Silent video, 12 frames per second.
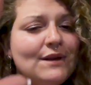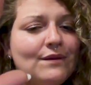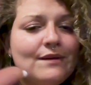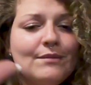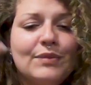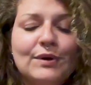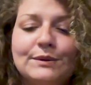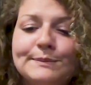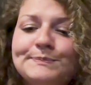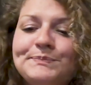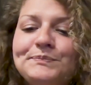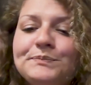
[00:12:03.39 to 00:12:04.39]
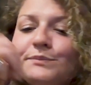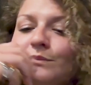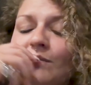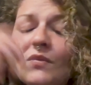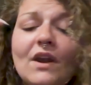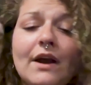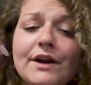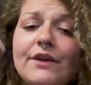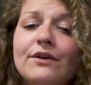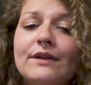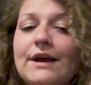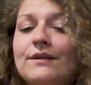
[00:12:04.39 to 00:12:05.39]
it simple.
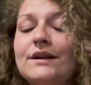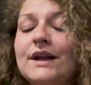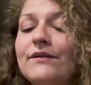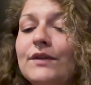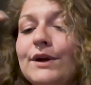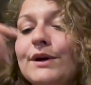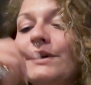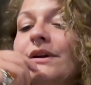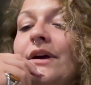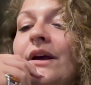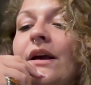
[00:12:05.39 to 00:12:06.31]
Another lesson I've learned.